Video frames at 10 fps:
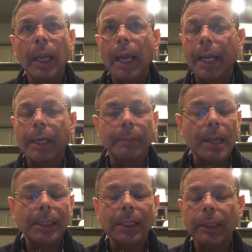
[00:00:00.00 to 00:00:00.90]
And I'm
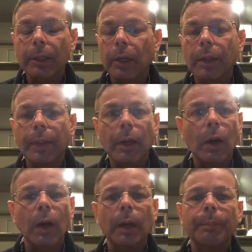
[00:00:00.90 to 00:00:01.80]
not saying there
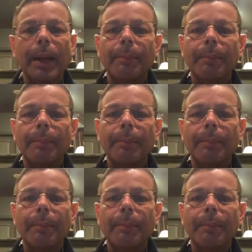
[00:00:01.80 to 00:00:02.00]
aren't bad